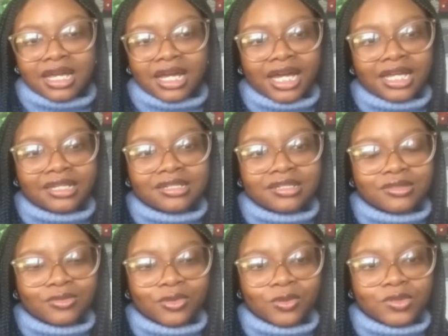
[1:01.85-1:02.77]
and
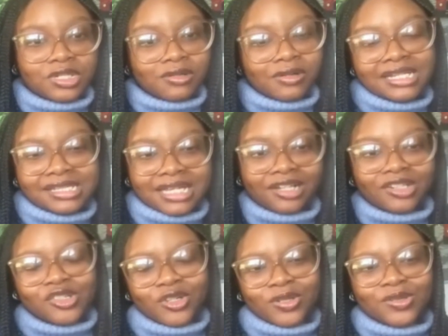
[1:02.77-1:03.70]
through direct
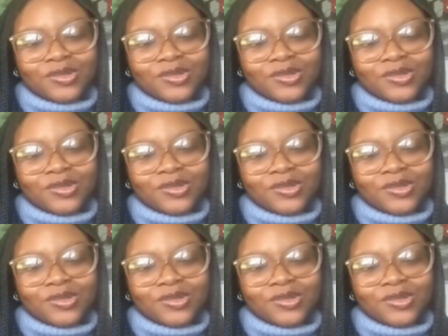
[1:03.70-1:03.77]
action.